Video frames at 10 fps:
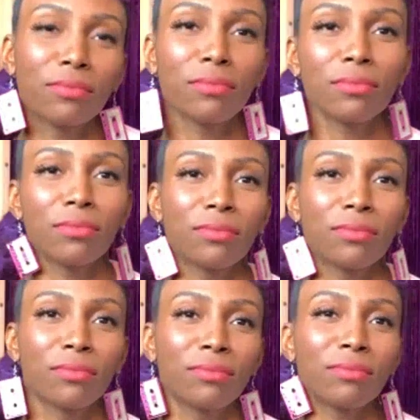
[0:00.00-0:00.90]

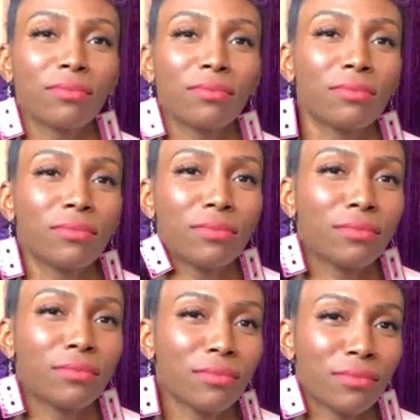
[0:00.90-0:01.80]

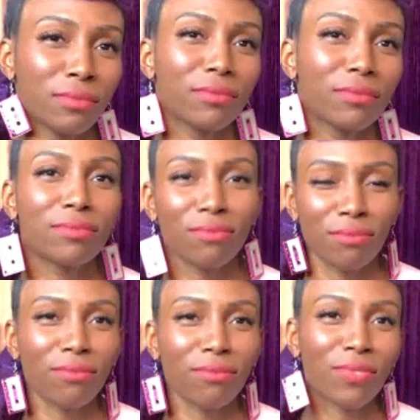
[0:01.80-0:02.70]

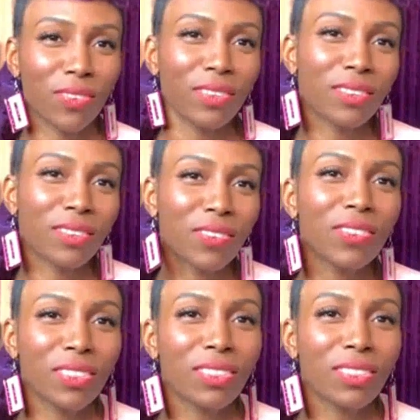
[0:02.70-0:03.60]

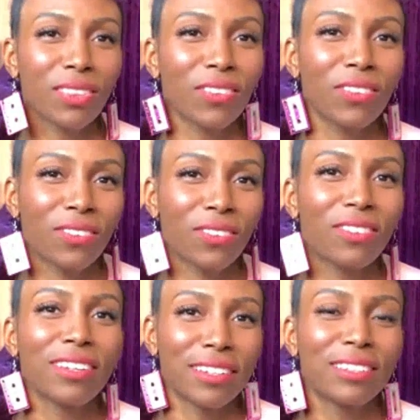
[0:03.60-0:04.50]

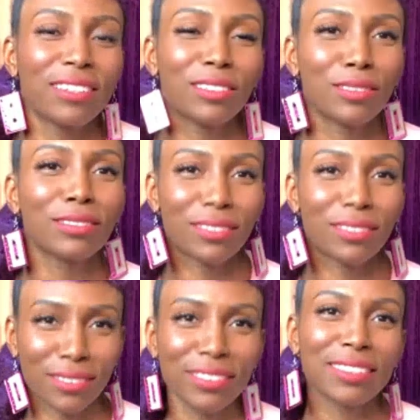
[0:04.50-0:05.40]

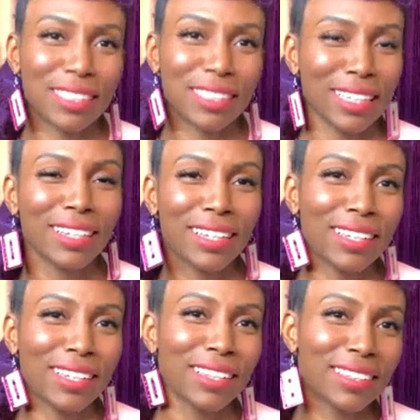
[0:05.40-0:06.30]

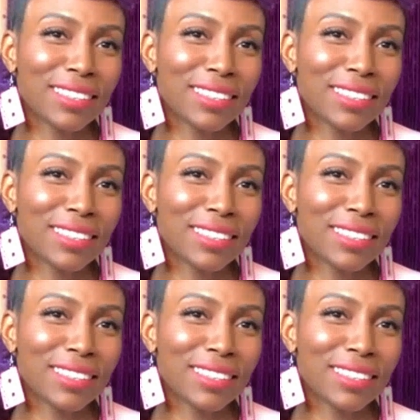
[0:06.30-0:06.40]
[no speech]